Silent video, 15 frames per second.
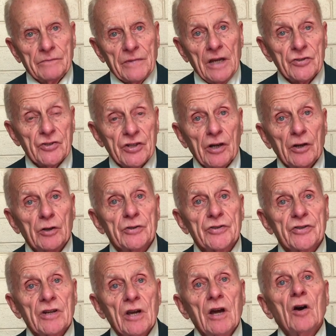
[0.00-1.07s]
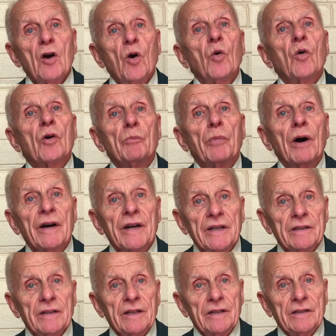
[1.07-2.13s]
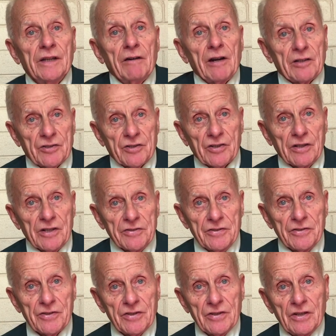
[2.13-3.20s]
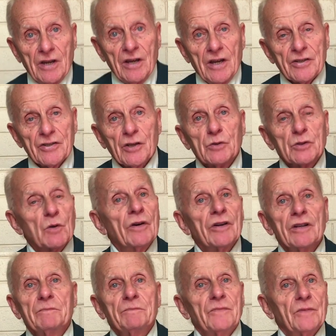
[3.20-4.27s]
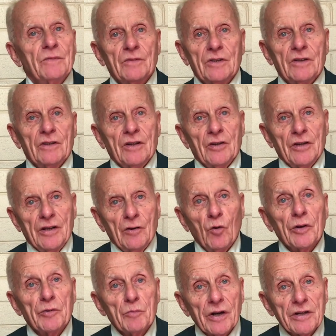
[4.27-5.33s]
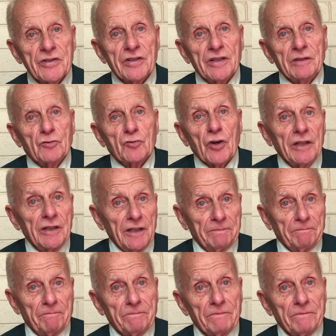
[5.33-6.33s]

NCOs all combine in their exercises. So it was quite an all-embracing training.